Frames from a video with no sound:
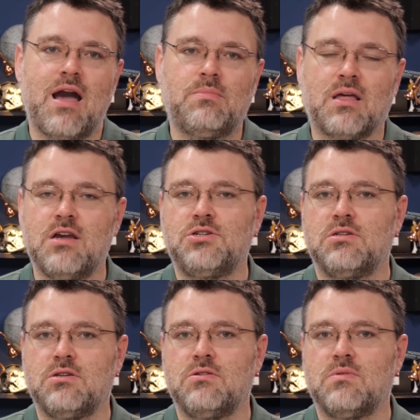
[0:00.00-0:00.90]

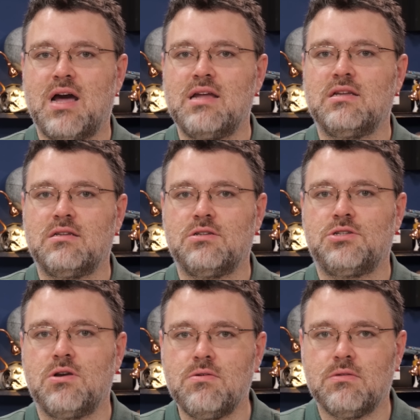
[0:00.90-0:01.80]
application to do what I did to
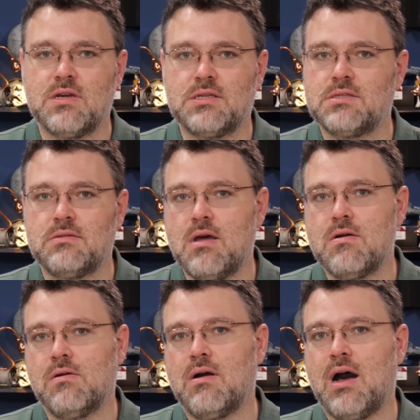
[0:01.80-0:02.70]
show you this,
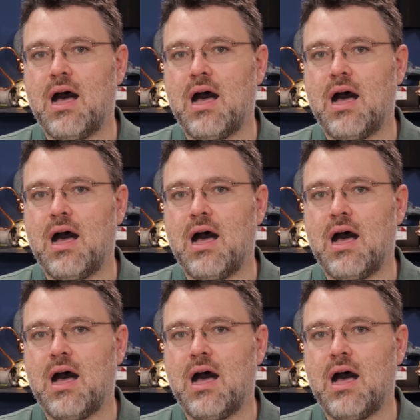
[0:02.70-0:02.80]
no.